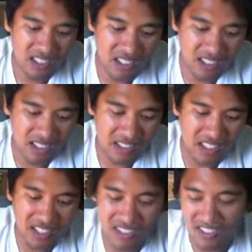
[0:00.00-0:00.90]
like
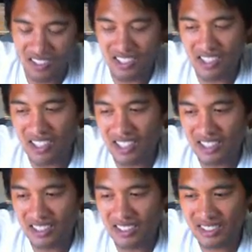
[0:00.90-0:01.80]

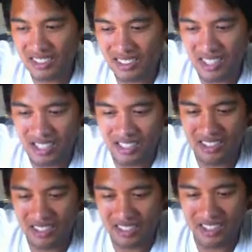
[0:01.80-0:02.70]
unorthodox
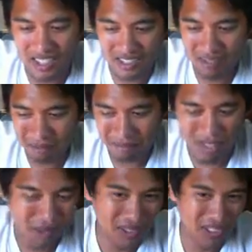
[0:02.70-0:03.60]
and this like
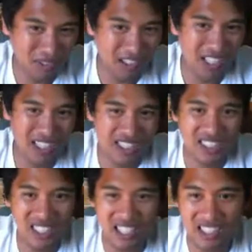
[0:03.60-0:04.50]
almost
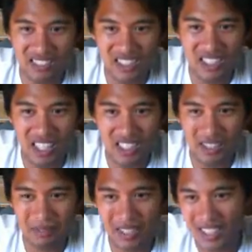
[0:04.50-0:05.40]
reckless style of
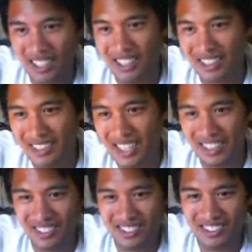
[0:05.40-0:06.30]
stand up and non
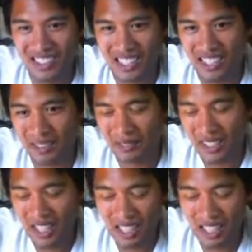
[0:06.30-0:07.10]
technical stand up